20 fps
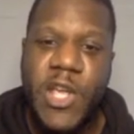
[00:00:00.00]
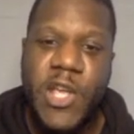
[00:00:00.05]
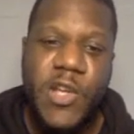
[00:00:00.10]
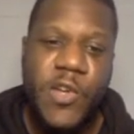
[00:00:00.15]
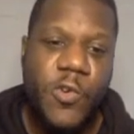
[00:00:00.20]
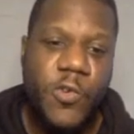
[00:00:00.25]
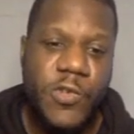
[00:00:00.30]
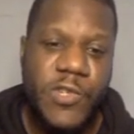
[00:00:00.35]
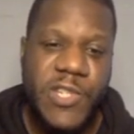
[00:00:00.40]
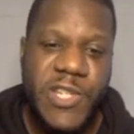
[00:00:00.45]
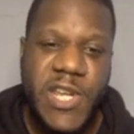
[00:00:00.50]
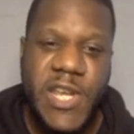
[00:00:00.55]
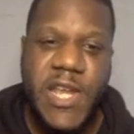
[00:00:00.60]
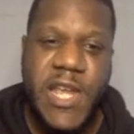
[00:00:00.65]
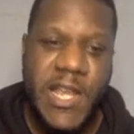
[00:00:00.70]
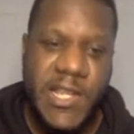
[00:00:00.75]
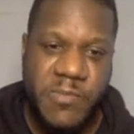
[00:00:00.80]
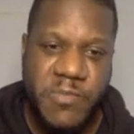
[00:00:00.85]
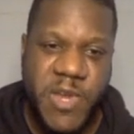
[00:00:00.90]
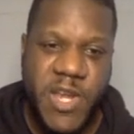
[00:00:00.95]
called G
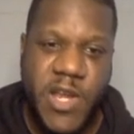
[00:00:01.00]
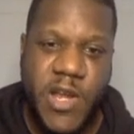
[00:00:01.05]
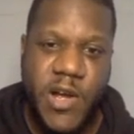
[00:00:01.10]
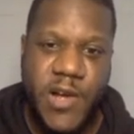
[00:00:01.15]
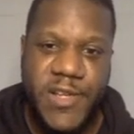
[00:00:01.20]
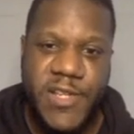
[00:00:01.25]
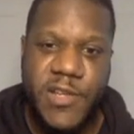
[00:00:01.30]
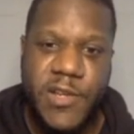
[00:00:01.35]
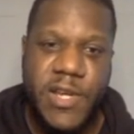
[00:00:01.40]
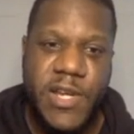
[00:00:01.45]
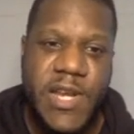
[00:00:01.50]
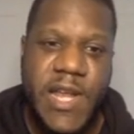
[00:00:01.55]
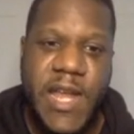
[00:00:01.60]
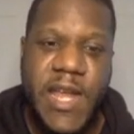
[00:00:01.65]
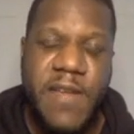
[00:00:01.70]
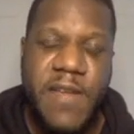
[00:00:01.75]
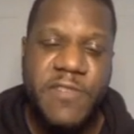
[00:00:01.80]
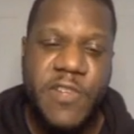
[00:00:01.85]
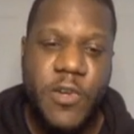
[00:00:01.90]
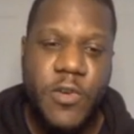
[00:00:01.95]
S P I. So the
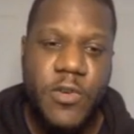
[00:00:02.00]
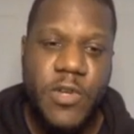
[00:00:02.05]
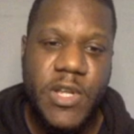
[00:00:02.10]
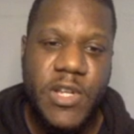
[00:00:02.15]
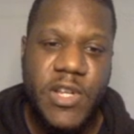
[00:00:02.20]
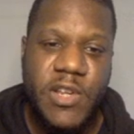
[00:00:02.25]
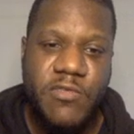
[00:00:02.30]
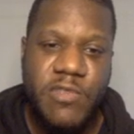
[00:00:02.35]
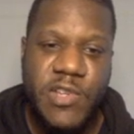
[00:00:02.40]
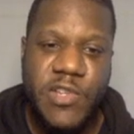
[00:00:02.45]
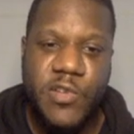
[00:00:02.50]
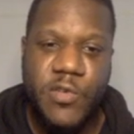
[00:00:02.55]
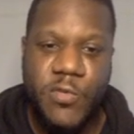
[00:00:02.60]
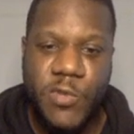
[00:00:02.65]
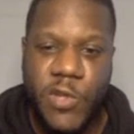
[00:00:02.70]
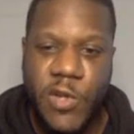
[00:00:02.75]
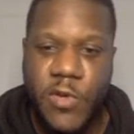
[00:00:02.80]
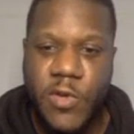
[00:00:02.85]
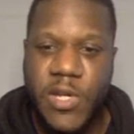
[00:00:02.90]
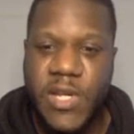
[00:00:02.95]
native token, the original
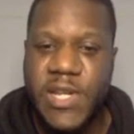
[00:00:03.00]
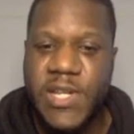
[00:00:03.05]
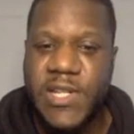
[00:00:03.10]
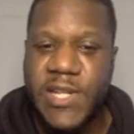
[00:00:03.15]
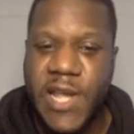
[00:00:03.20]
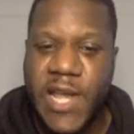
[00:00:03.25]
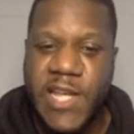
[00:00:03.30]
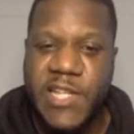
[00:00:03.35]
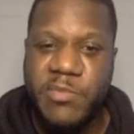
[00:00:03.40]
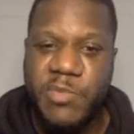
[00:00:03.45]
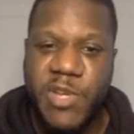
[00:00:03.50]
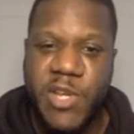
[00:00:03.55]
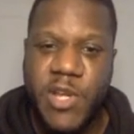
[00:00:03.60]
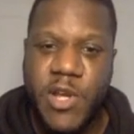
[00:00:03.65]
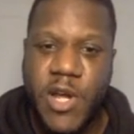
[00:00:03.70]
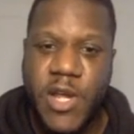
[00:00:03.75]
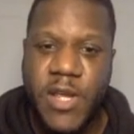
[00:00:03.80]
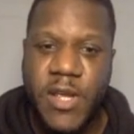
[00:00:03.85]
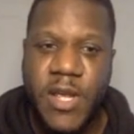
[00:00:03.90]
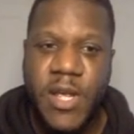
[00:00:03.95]
token, is S P
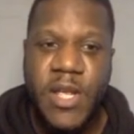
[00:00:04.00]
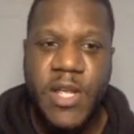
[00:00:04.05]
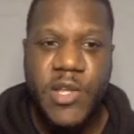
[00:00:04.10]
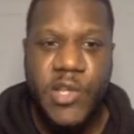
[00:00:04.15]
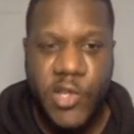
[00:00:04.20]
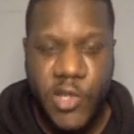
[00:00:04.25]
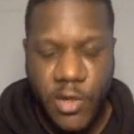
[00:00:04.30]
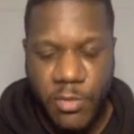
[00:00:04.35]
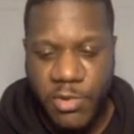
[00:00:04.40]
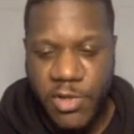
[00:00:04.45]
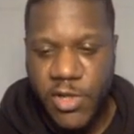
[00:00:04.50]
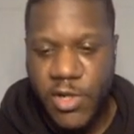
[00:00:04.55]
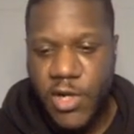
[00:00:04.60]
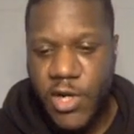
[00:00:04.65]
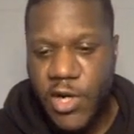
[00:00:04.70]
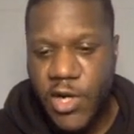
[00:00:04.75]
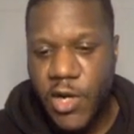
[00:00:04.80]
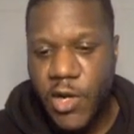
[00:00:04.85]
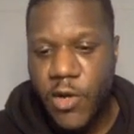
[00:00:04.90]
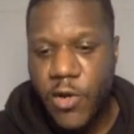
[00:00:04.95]
I, shopping dot
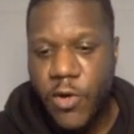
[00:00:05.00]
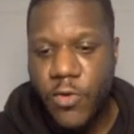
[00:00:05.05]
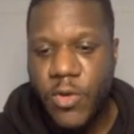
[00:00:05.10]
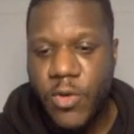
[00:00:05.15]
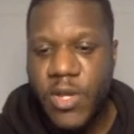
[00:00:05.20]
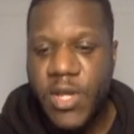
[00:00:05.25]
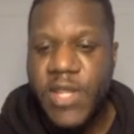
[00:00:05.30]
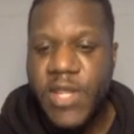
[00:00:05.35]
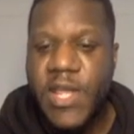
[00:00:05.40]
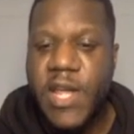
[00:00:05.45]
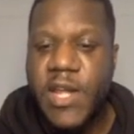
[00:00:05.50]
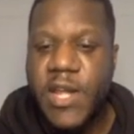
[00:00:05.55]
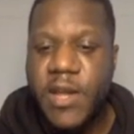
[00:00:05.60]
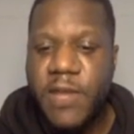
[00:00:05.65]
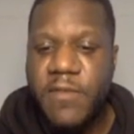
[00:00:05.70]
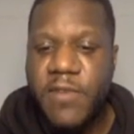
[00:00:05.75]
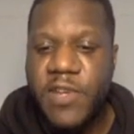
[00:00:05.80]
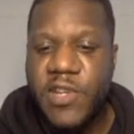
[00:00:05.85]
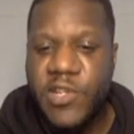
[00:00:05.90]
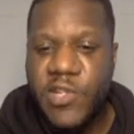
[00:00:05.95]
i o. Their
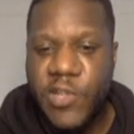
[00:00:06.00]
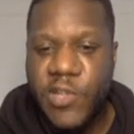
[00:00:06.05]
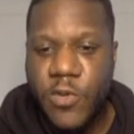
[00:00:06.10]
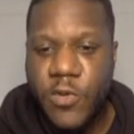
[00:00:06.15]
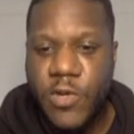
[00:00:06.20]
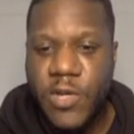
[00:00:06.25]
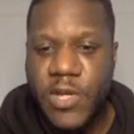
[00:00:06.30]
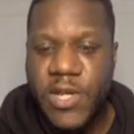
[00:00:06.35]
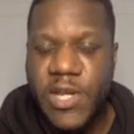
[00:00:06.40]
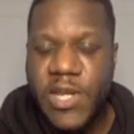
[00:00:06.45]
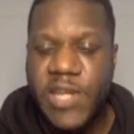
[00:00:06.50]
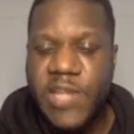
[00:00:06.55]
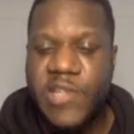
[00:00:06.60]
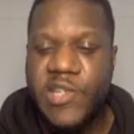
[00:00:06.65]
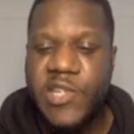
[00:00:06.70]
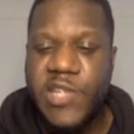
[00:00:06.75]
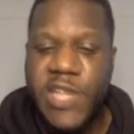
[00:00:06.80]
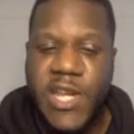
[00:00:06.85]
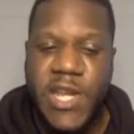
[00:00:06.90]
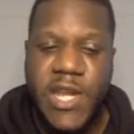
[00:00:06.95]
governance token is
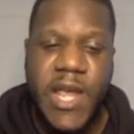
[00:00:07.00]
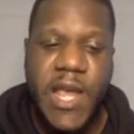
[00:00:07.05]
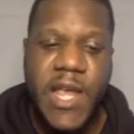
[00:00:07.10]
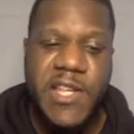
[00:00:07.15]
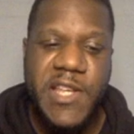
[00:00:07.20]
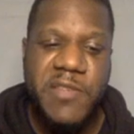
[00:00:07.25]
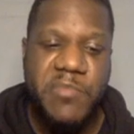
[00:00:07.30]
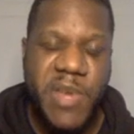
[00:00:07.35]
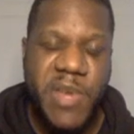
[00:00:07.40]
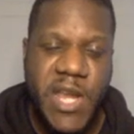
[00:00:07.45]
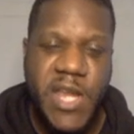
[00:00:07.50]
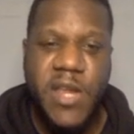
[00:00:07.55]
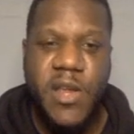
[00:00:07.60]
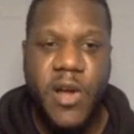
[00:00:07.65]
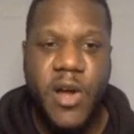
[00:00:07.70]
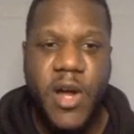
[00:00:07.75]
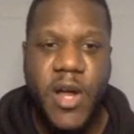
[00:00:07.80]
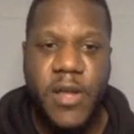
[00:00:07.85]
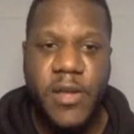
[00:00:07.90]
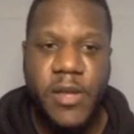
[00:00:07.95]
G S P
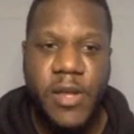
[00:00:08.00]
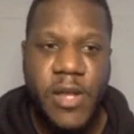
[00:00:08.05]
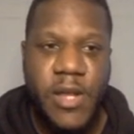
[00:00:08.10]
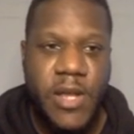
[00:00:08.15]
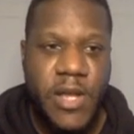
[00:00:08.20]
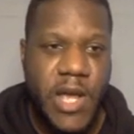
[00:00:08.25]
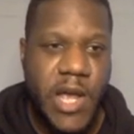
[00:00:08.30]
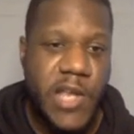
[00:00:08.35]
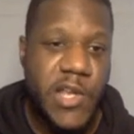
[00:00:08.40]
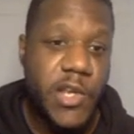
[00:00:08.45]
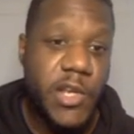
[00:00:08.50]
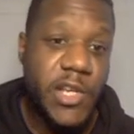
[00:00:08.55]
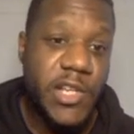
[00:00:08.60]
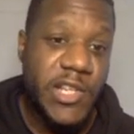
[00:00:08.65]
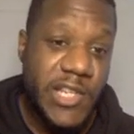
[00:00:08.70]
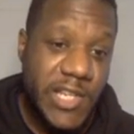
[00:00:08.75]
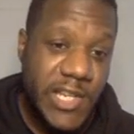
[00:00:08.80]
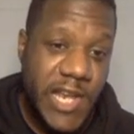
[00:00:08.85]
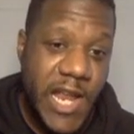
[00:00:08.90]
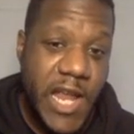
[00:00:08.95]
I. Uh, you can
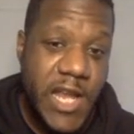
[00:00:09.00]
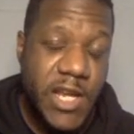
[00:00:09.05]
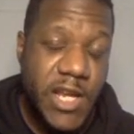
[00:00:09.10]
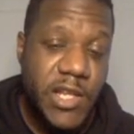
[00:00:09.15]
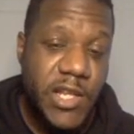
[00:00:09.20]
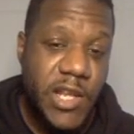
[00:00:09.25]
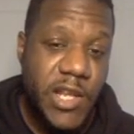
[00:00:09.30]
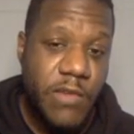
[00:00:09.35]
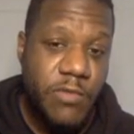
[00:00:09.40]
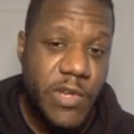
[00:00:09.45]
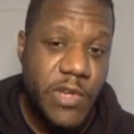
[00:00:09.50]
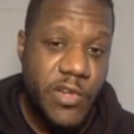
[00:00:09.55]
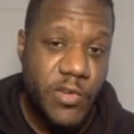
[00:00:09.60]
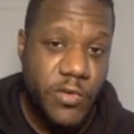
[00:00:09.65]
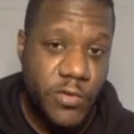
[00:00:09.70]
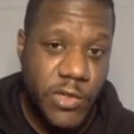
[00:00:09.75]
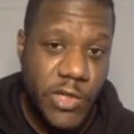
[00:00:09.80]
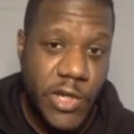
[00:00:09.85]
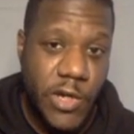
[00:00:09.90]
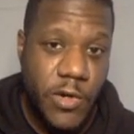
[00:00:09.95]
stake the
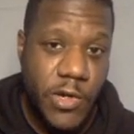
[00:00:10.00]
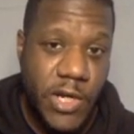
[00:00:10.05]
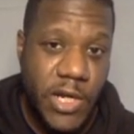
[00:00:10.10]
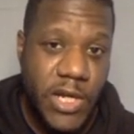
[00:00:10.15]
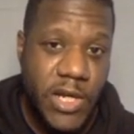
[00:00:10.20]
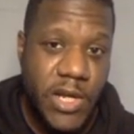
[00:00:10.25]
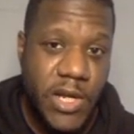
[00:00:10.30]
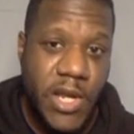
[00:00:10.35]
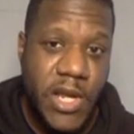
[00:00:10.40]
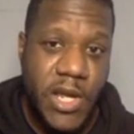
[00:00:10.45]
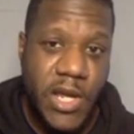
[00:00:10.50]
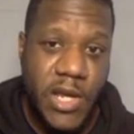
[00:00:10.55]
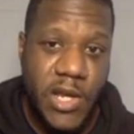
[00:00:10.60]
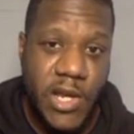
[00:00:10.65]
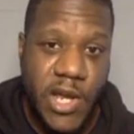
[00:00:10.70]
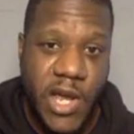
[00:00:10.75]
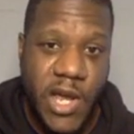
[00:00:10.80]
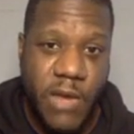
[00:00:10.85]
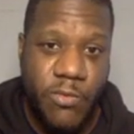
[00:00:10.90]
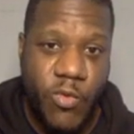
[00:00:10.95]
original token
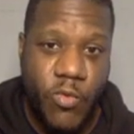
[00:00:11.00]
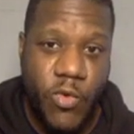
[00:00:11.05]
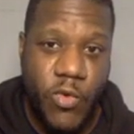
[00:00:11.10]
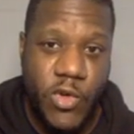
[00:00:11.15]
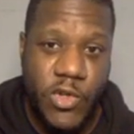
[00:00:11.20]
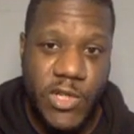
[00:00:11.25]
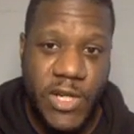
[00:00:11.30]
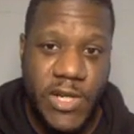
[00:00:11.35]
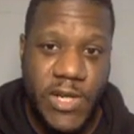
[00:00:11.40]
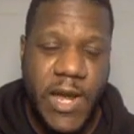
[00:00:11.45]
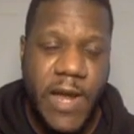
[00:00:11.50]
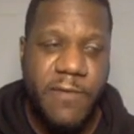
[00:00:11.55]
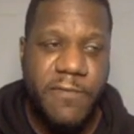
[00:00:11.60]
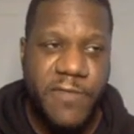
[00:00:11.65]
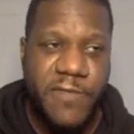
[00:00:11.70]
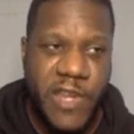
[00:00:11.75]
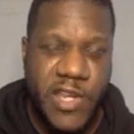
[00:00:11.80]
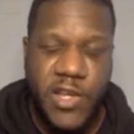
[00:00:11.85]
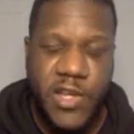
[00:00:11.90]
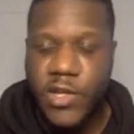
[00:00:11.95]
and earn rewards on that. I
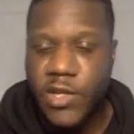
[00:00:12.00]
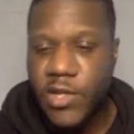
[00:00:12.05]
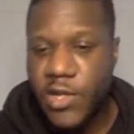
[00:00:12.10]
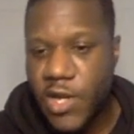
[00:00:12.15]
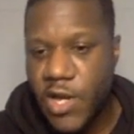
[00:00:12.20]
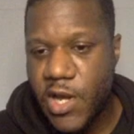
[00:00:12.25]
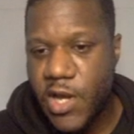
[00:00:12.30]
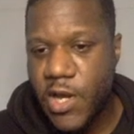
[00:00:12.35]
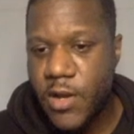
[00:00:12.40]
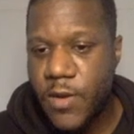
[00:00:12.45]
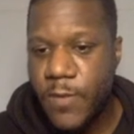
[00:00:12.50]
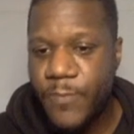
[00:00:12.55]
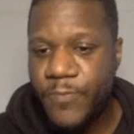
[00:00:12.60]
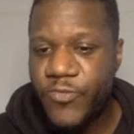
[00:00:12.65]
think you can earn